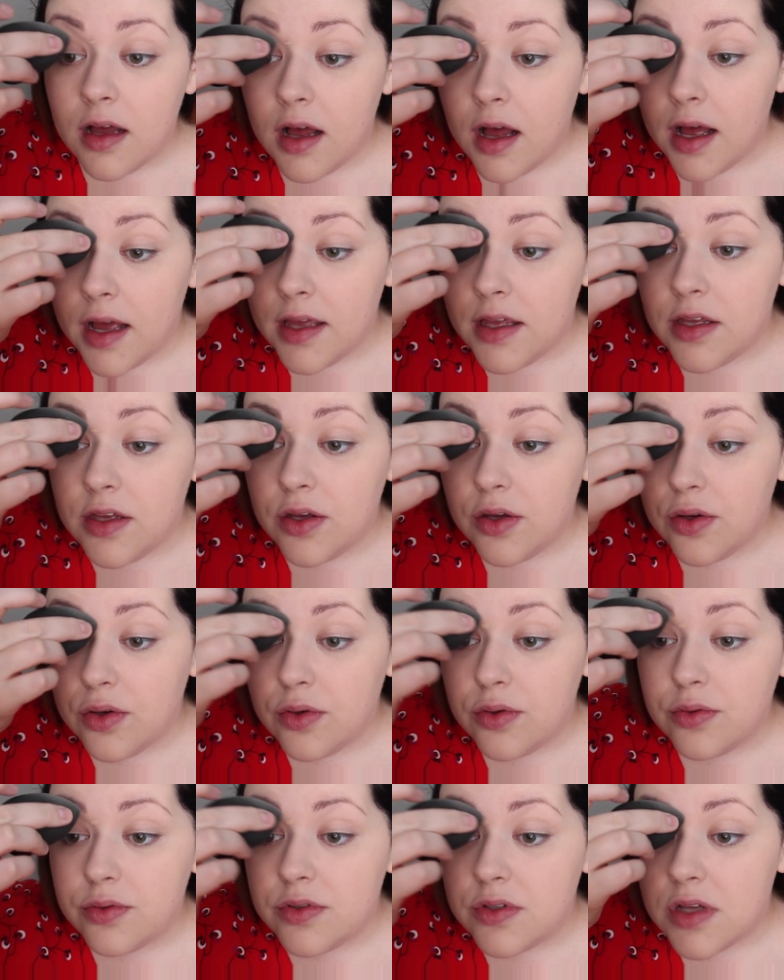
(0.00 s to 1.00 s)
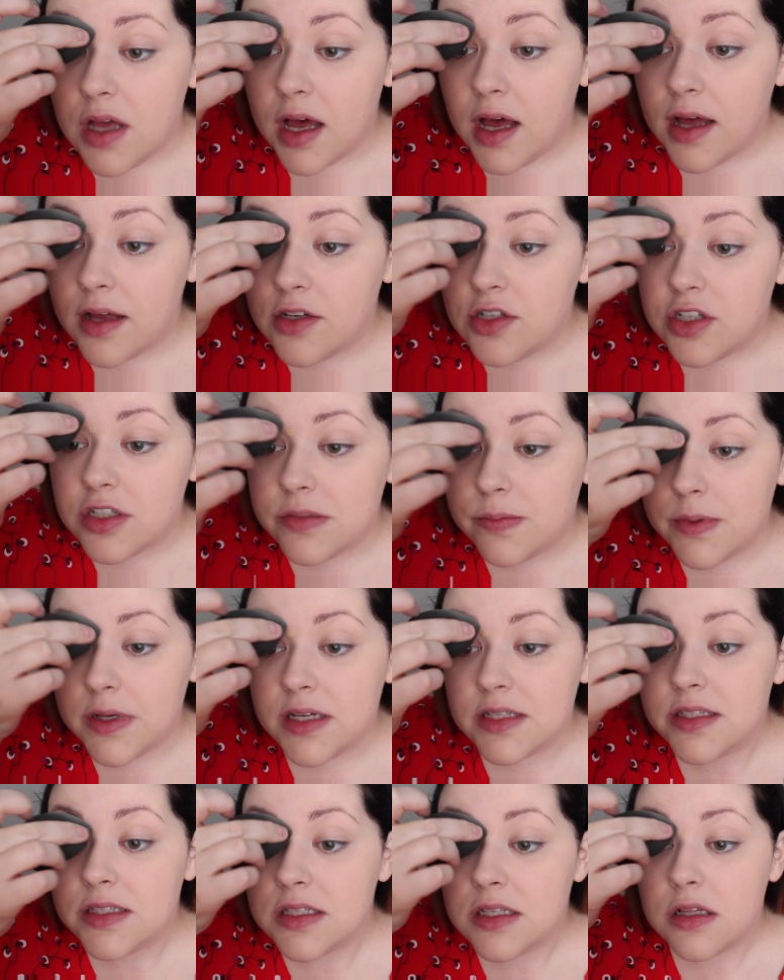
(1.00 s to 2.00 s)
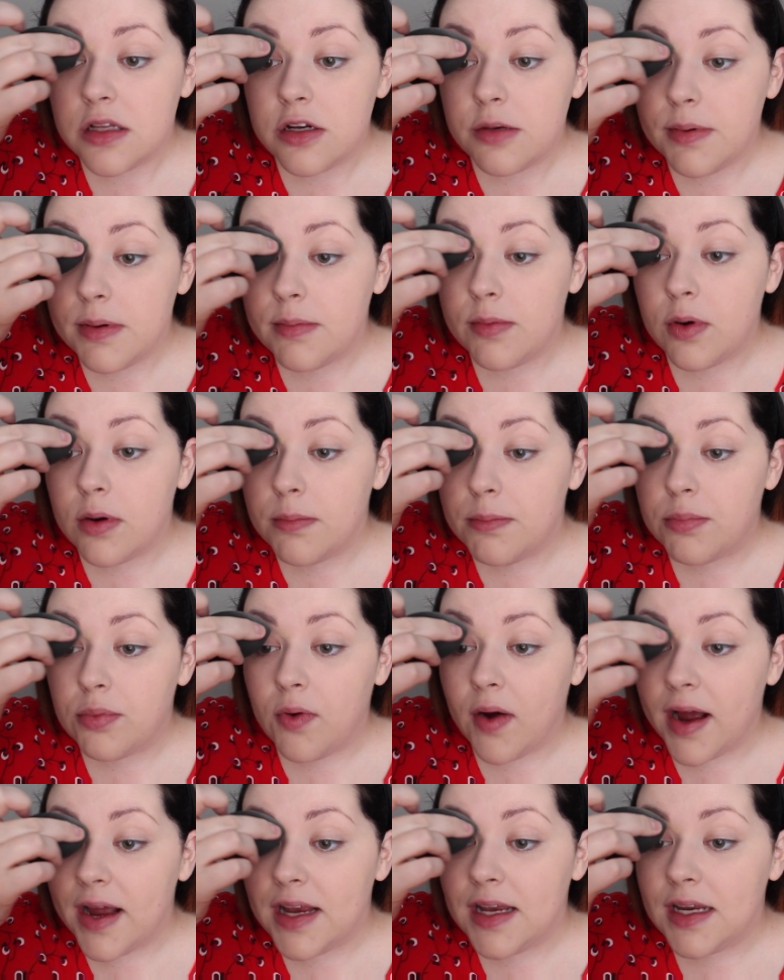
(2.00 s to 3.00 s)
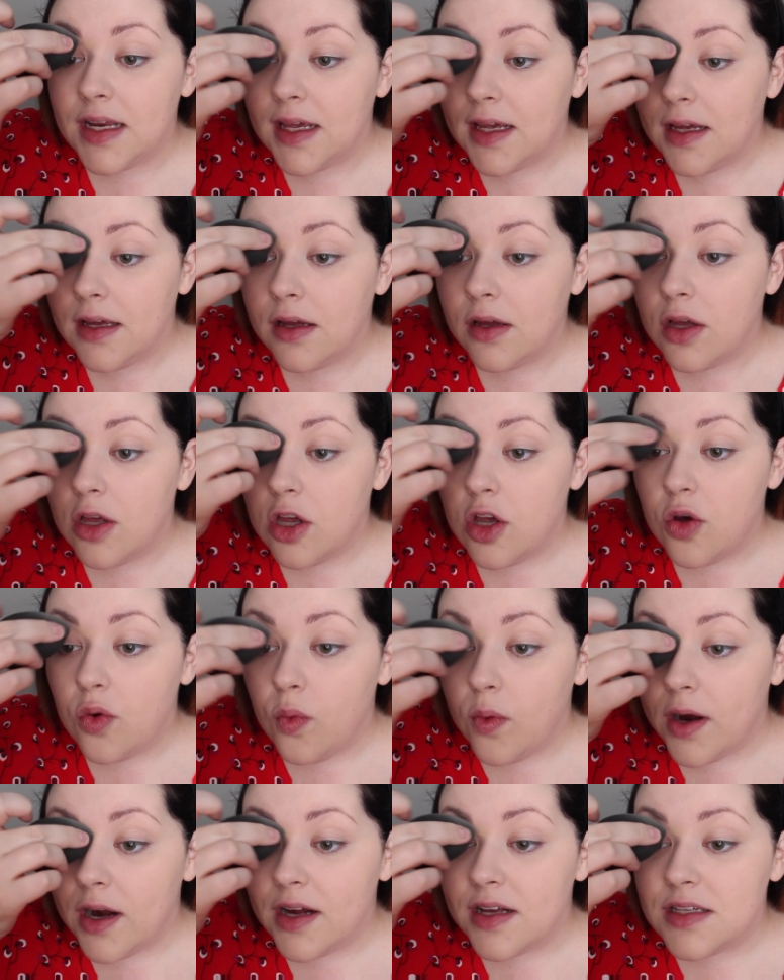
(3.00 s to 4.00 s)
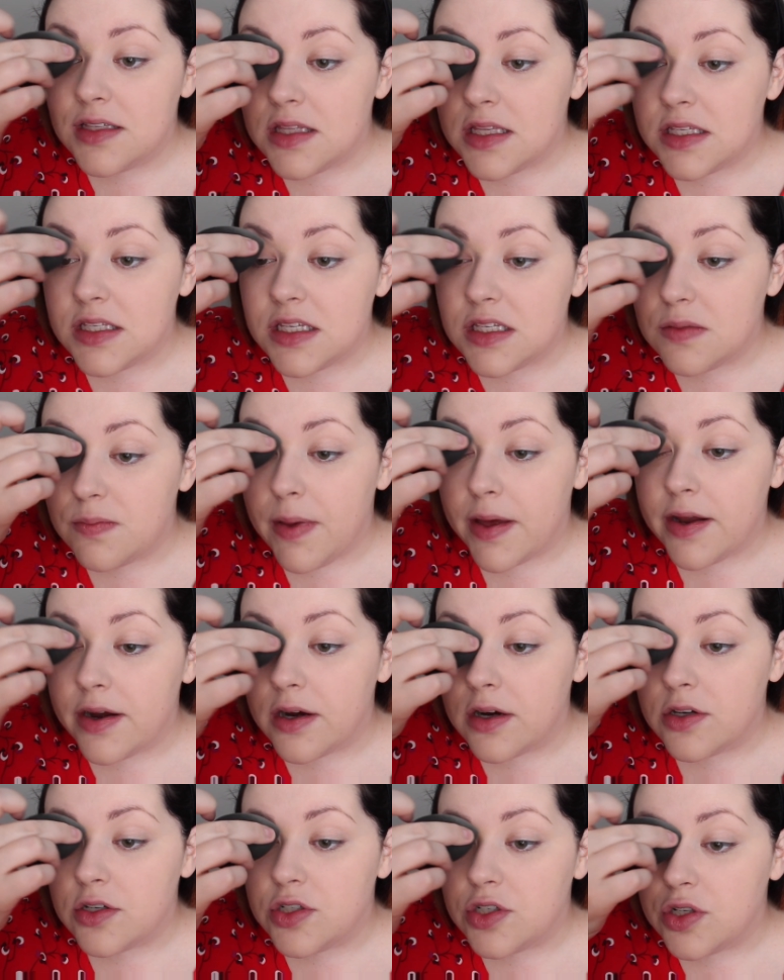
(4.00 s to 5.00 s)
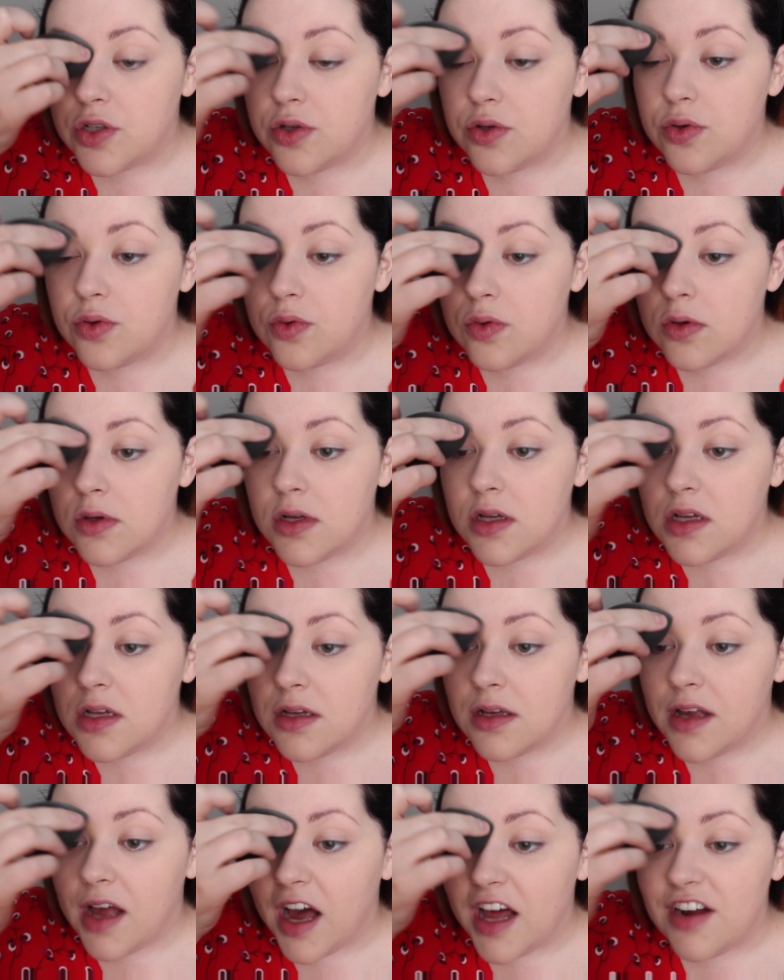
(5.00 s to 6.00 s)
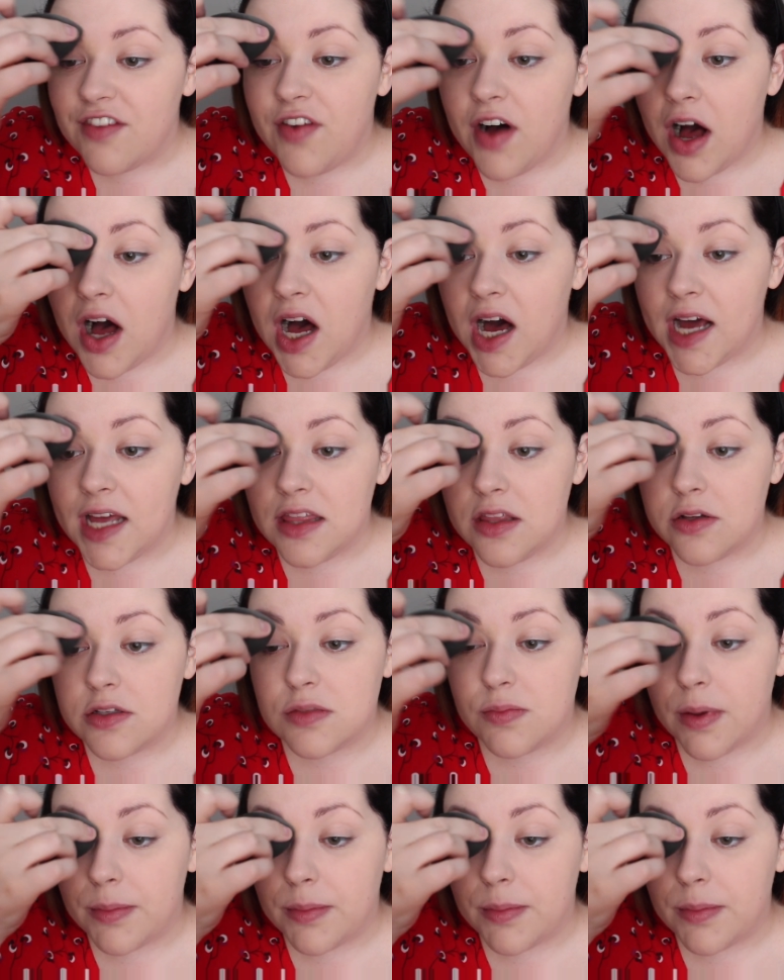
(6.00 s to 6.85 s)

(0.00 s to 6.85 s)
I use just because it's a little bit more brightening, whereas this is better to kind of hide those